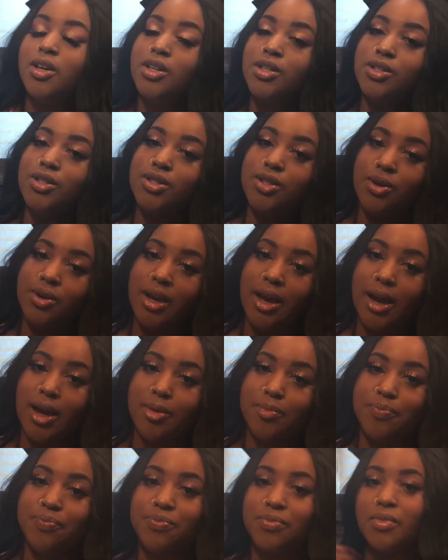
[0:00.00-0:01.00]
So yeah,
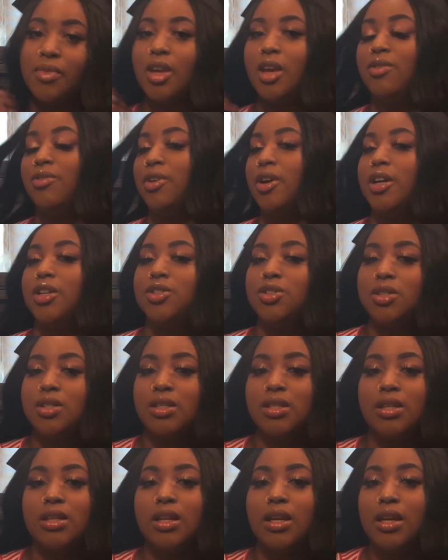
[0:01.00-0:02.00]
if you're
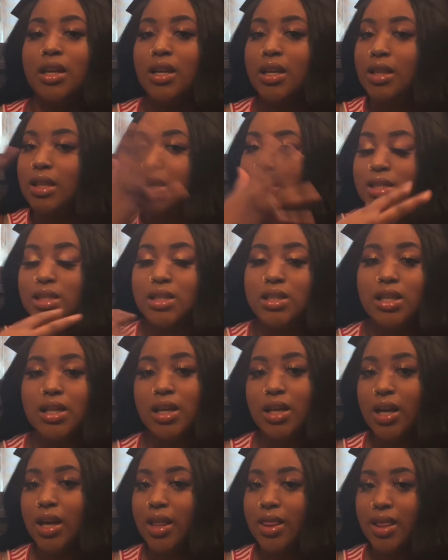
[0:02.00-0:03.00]
interested in getting this
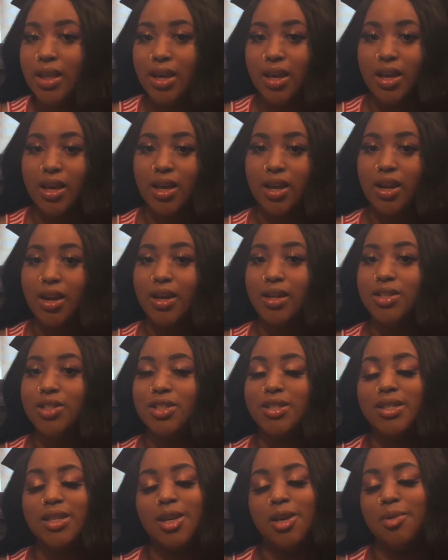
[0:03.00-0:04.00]
look, then
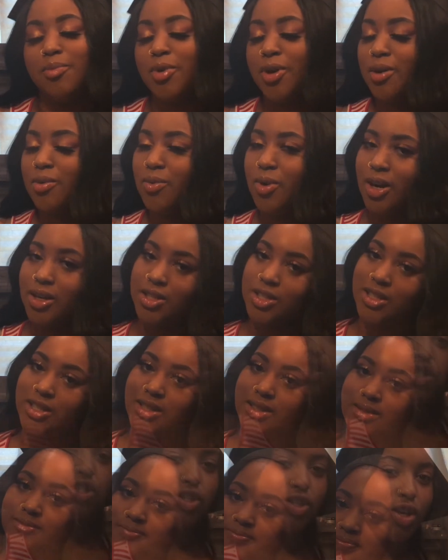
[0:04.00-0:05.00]
just keep on watching.
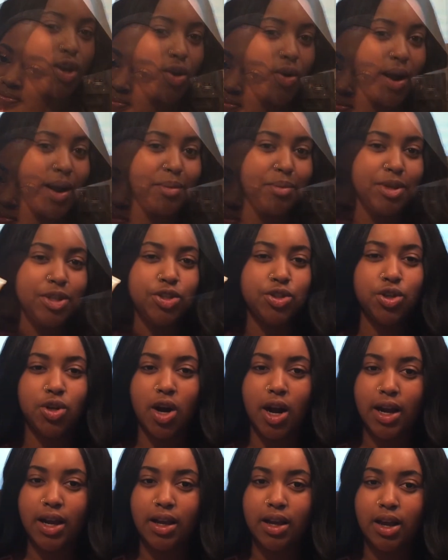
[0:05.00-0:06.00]
So I've been
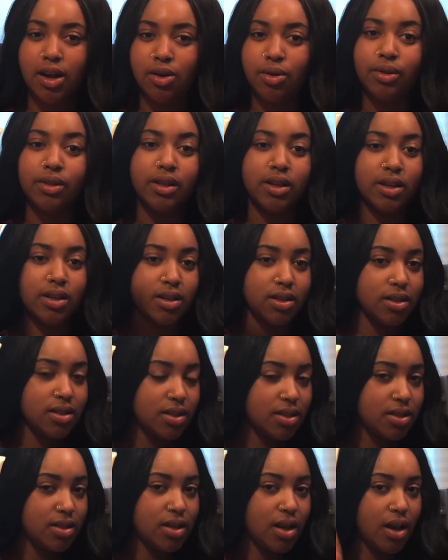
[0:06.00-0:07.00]
trying out
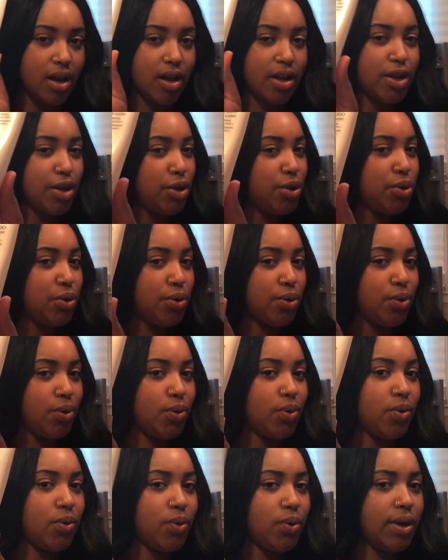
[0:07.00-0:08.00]
this
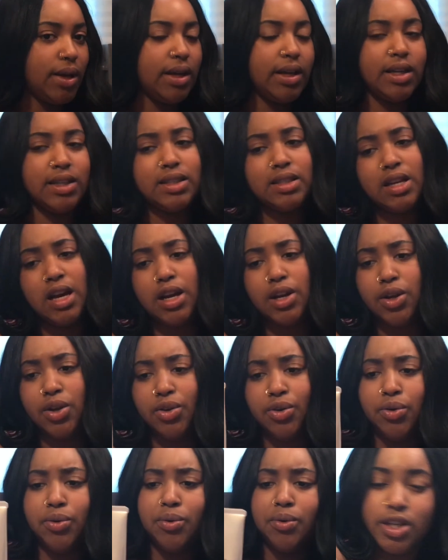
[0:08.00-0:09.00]
new, it's not
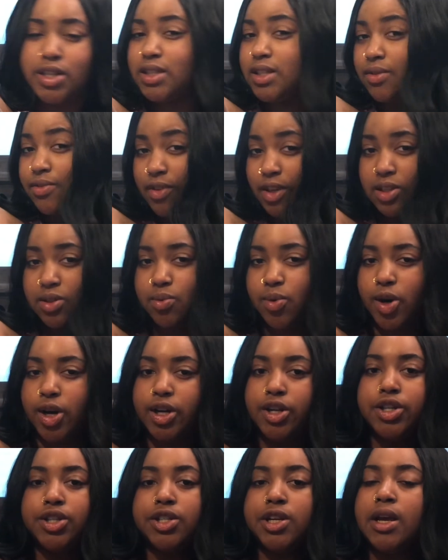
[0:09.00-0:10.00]
new, it's a face
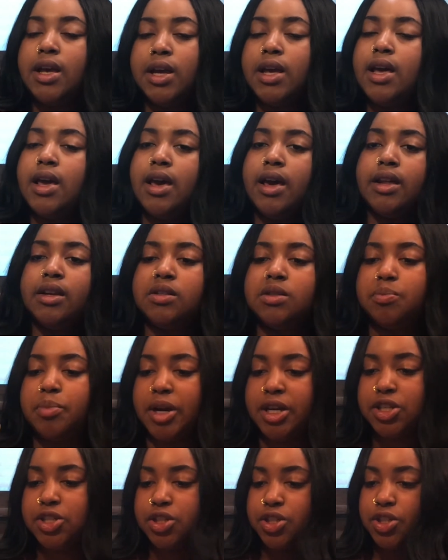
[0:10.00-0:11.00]
wash, and it's
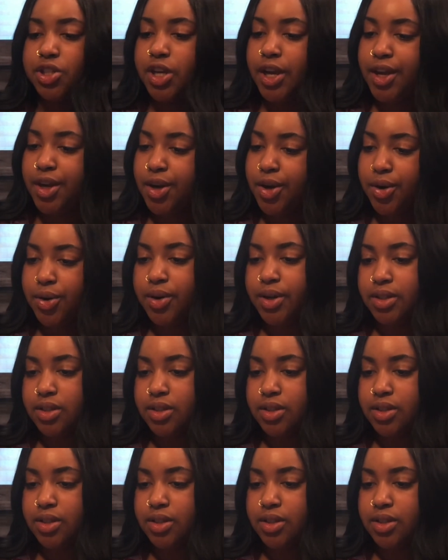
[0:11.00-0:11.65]
by Shiseido.